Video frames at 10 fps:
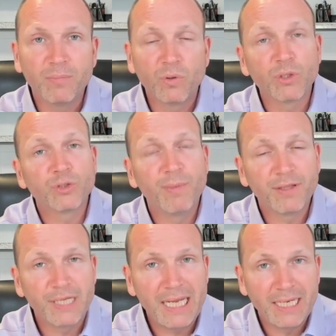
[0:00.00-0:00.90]
gross
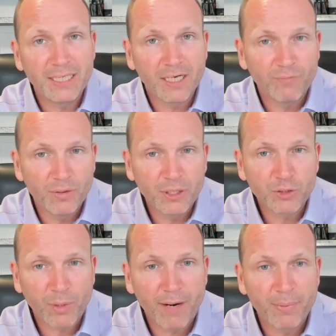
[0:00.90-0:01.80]
monthly income on this
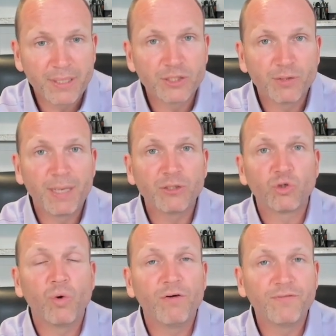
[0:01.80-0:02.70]
property is about
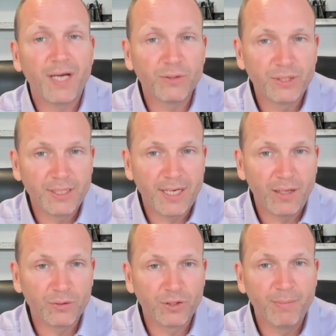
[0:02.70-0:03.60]

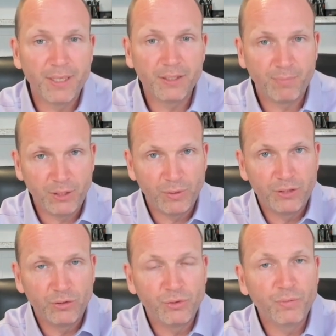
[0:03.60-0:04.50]
$12,000 a month
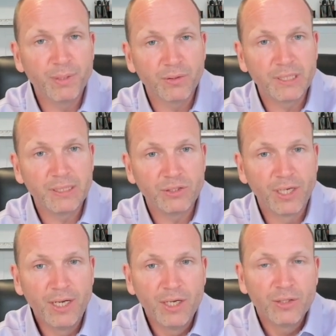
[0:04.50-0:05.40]
between the 2 buildings.
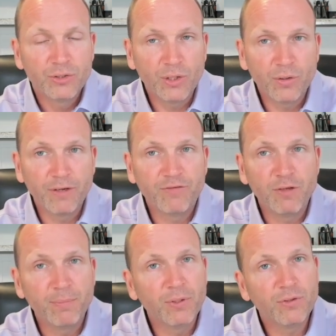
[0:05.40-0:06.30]
So if
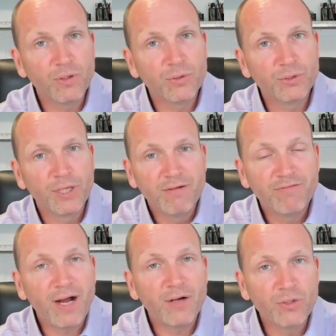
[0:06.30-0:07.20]
you put those
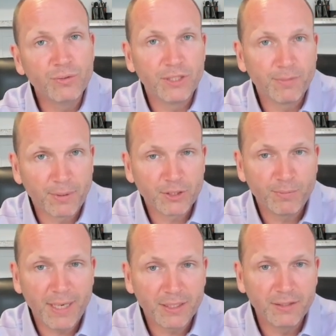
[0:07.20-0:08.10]
values into
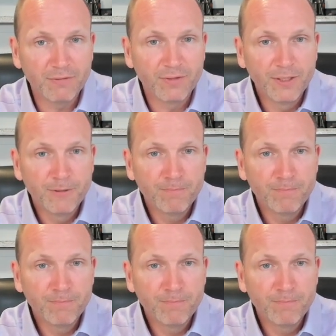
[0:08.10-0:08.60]
perspective,